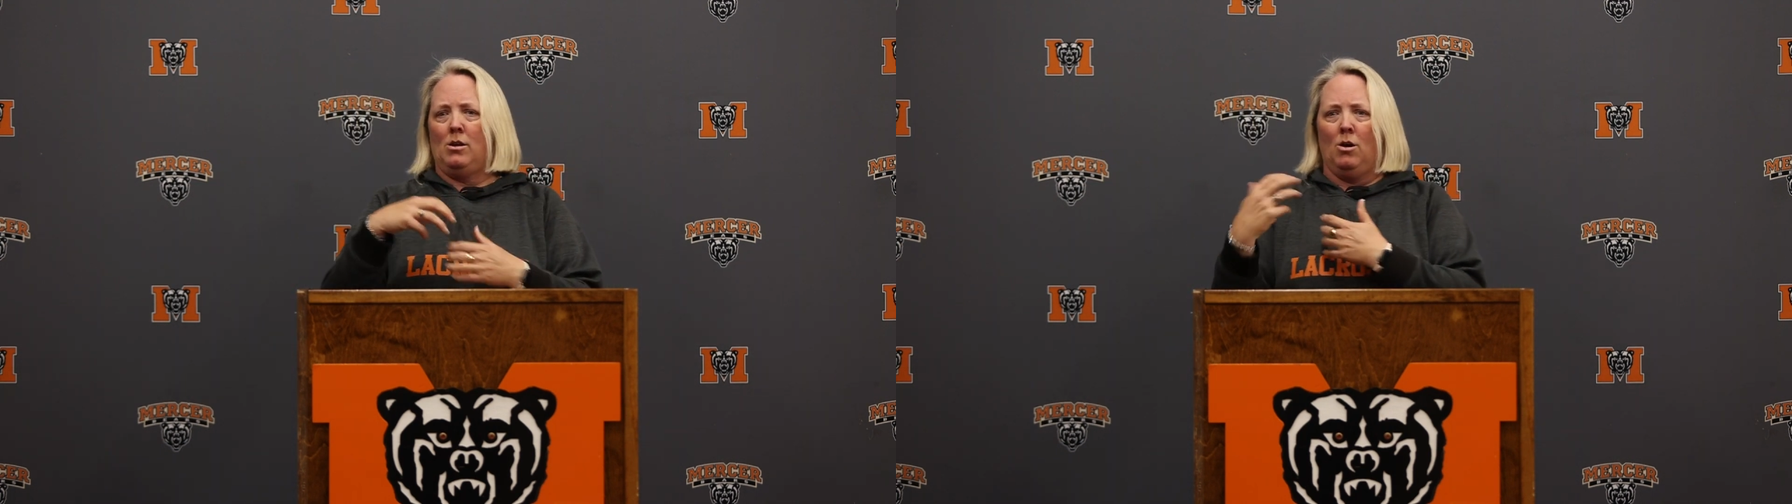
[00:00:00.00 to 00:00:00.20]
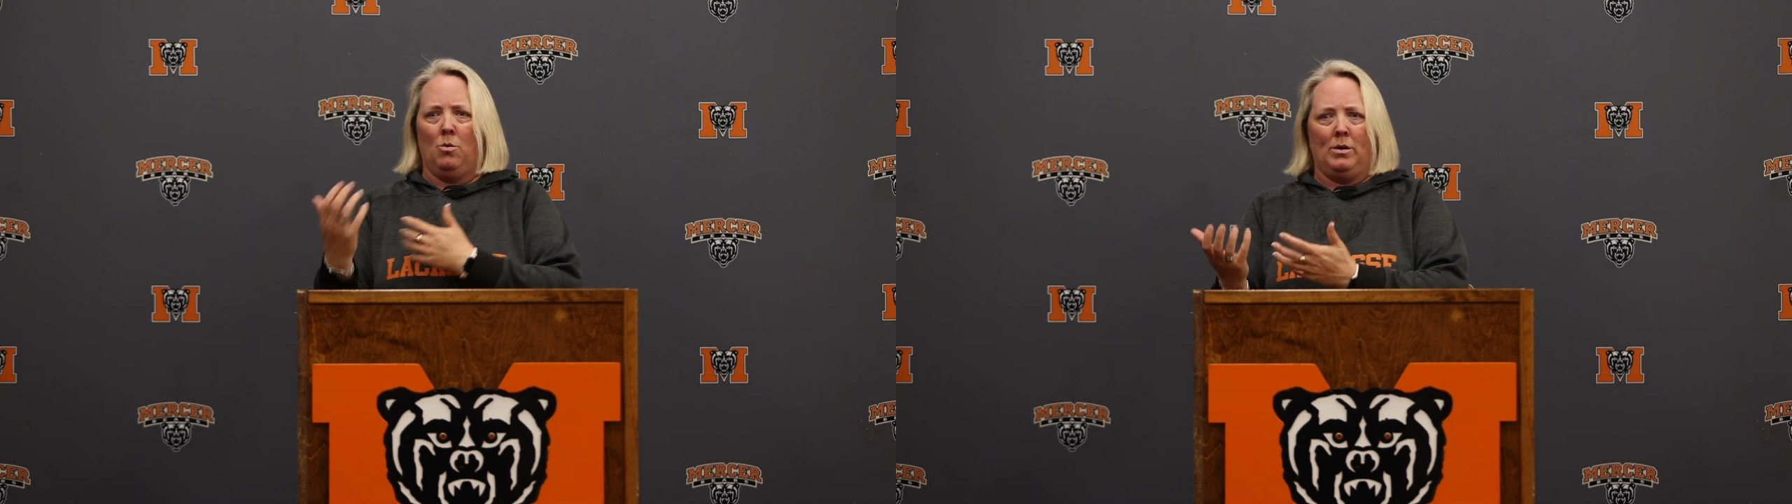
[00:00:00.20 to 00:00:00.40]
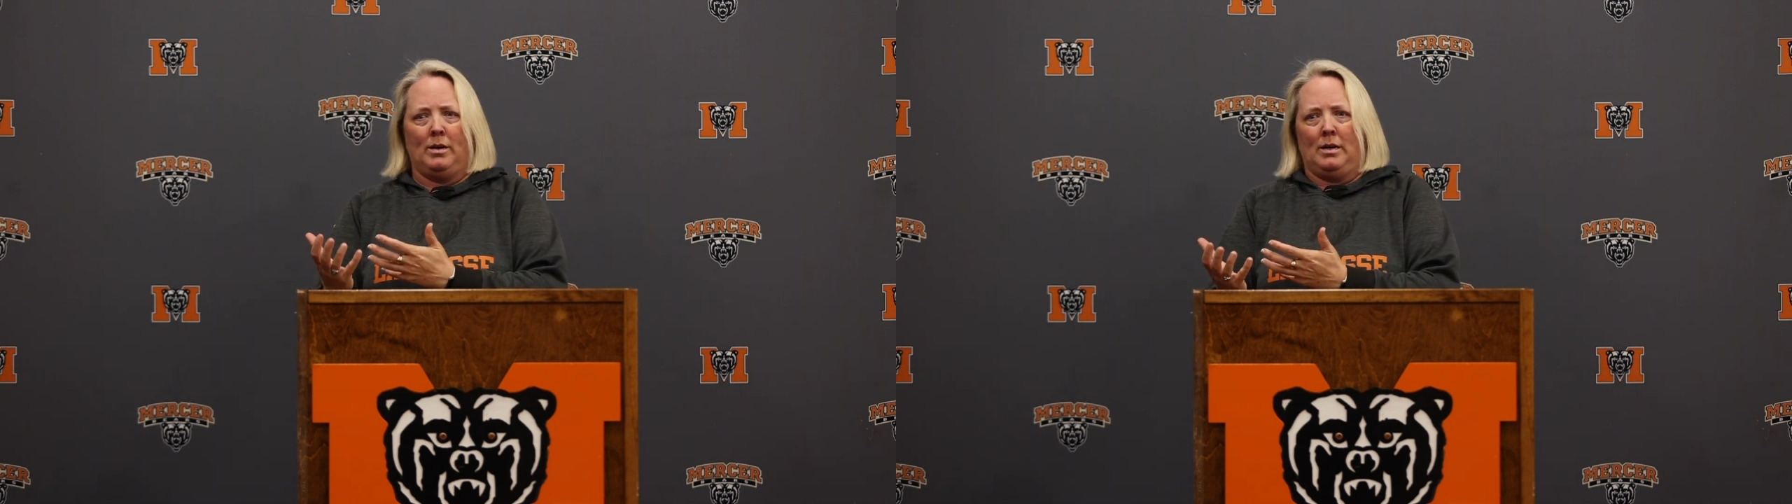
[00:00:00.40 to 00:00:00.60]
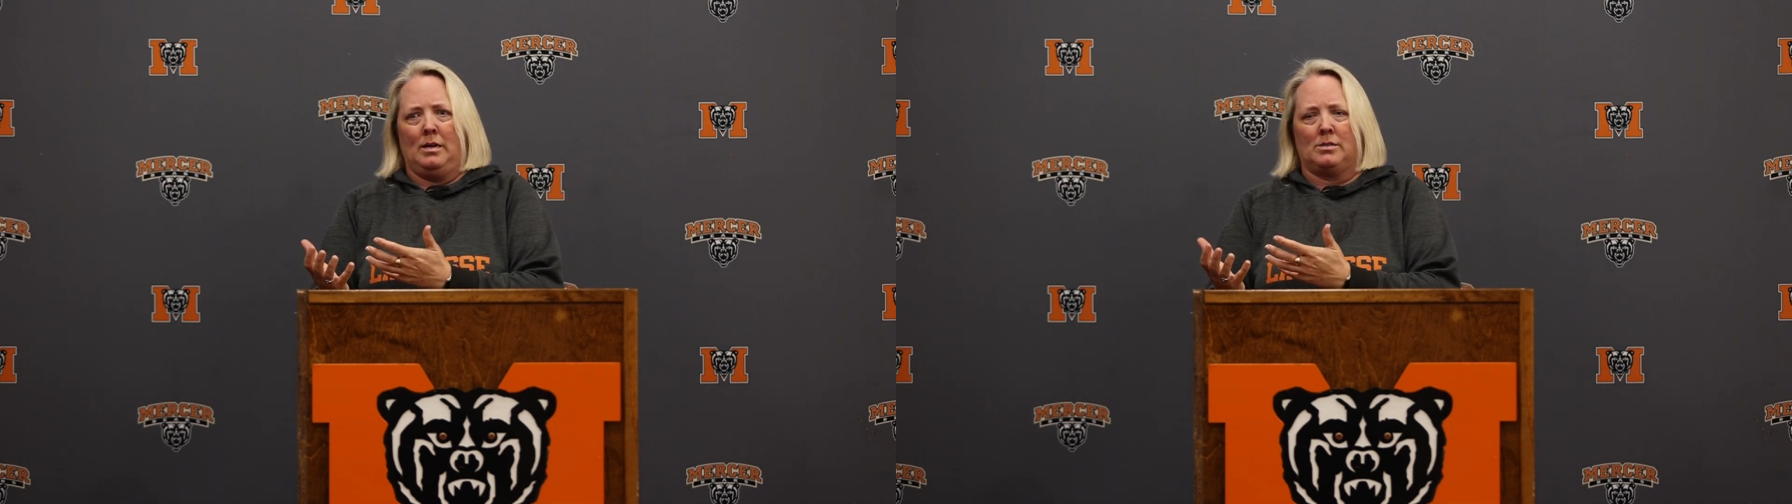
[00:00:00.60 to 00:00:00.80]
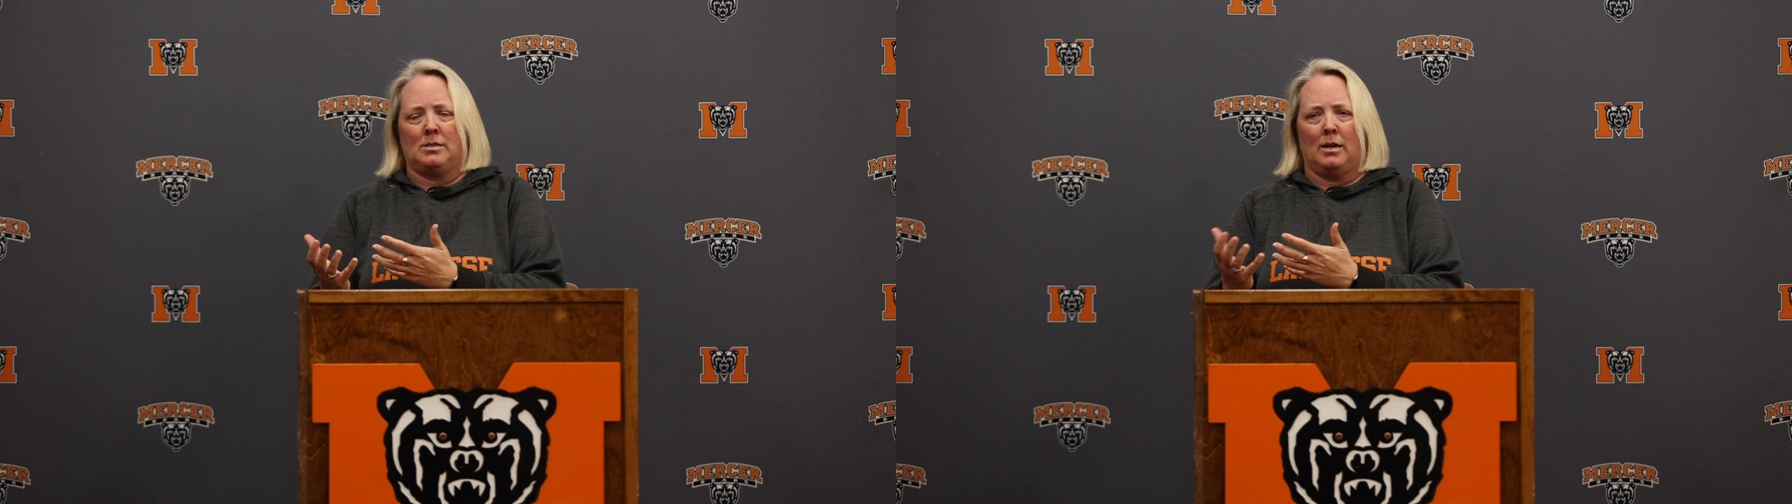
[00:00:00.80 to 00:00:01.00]
when
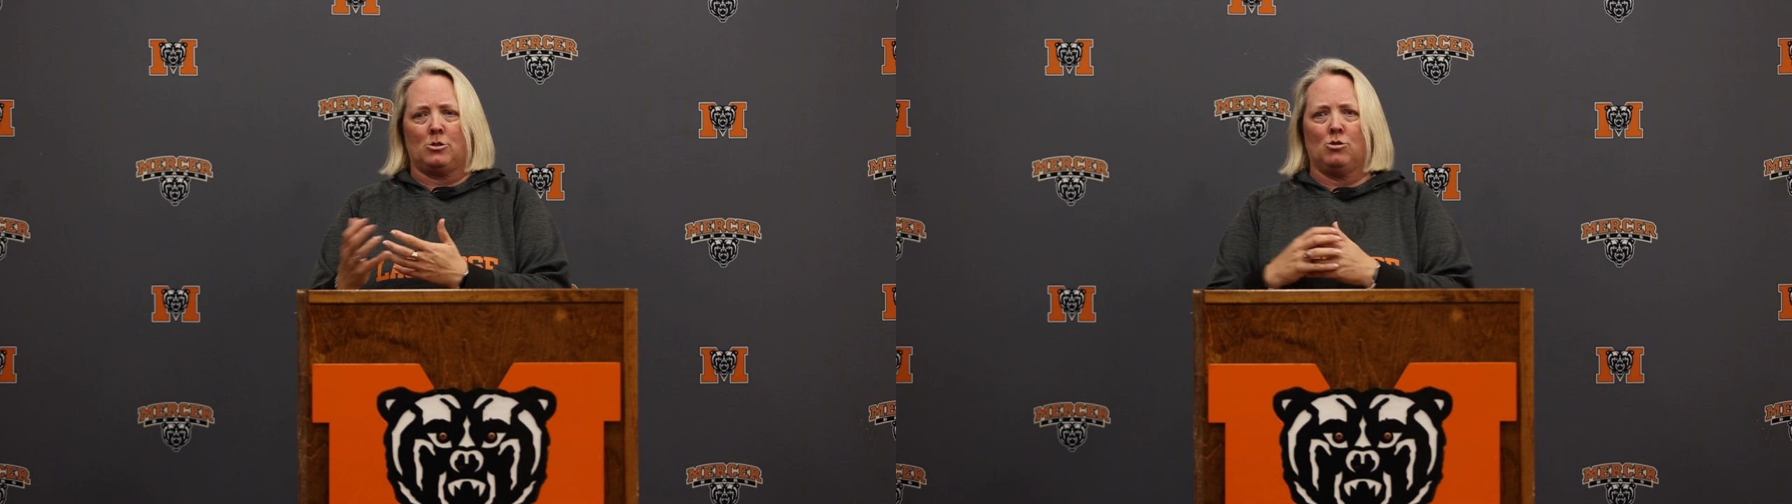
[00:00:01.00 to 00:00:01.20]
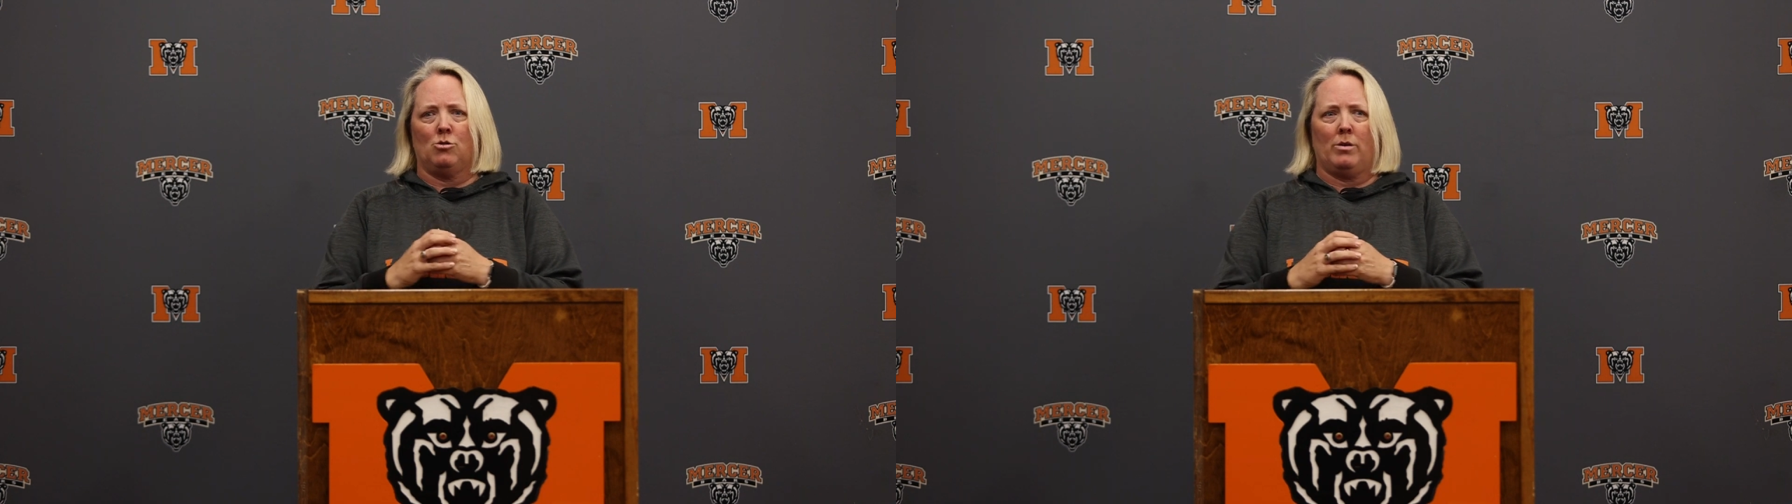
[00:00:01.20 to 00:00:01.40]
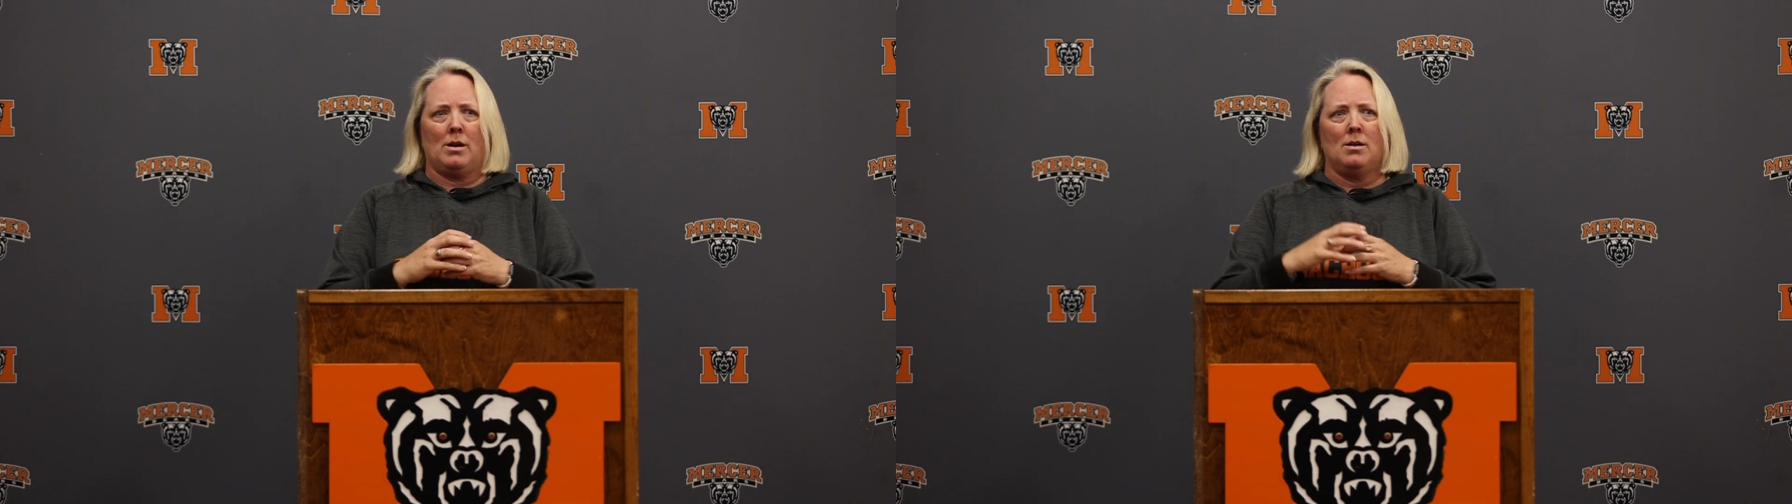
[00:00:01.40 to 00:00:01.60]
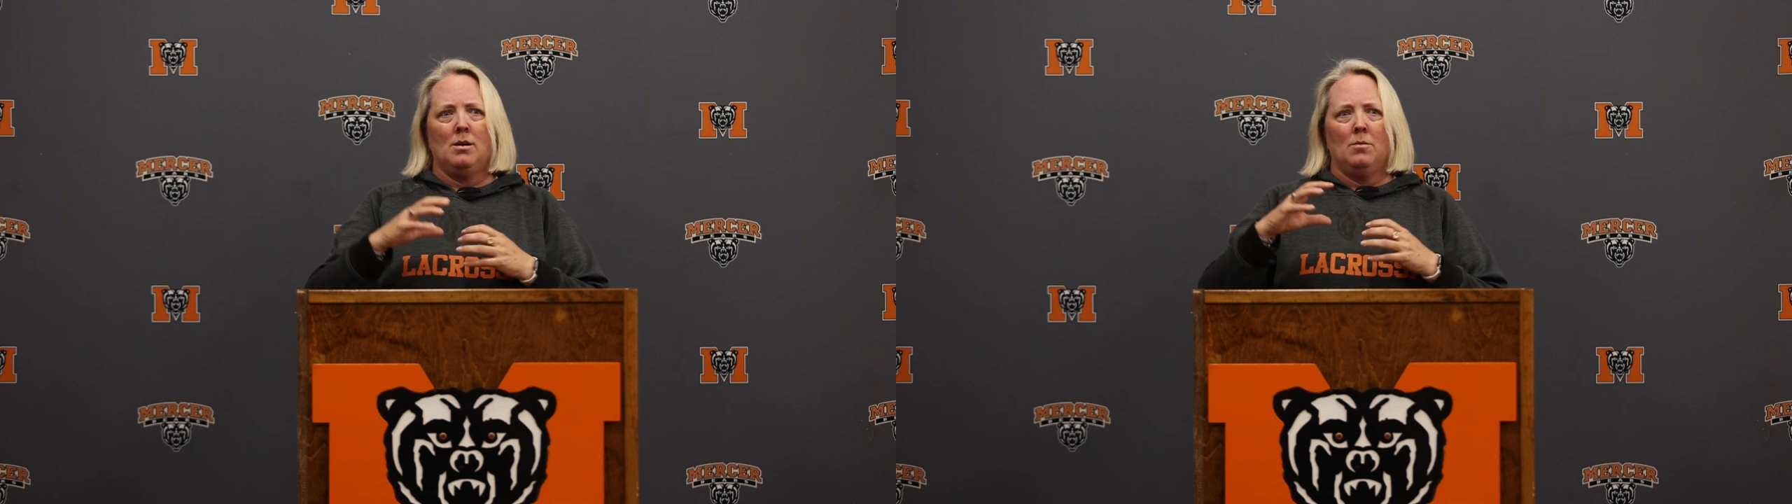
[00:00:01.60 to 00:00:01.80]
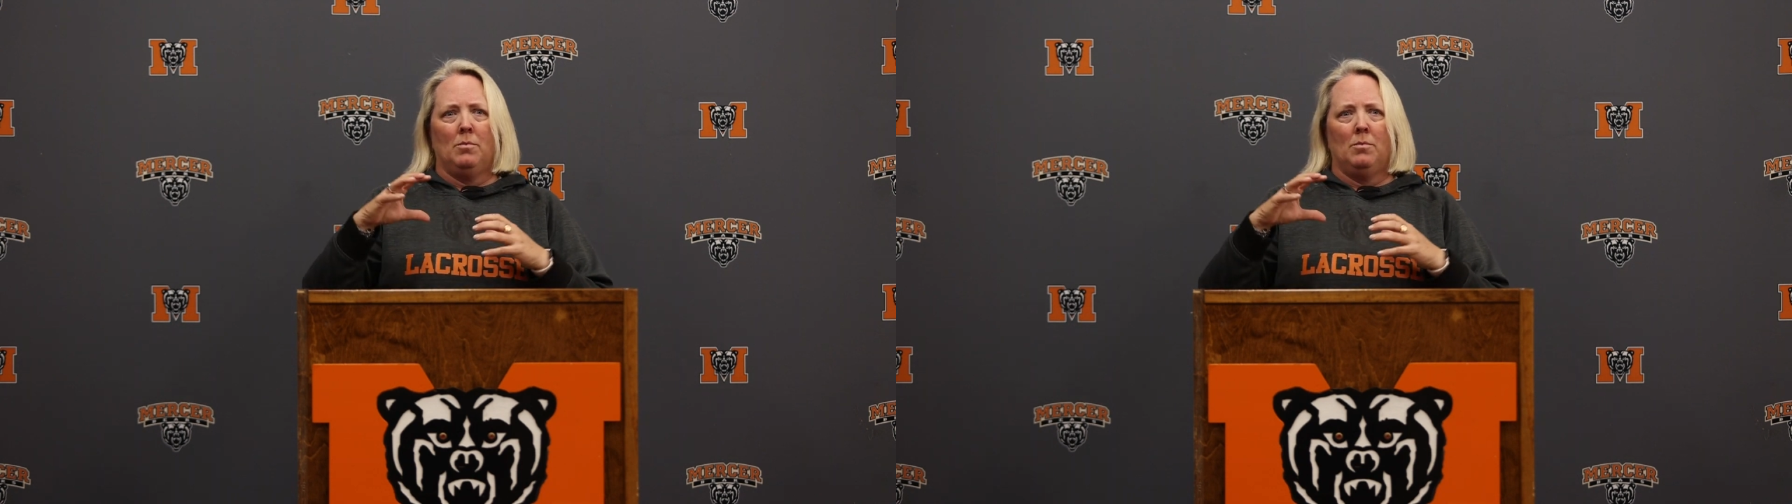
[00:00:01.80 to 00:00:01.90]
it's not so great.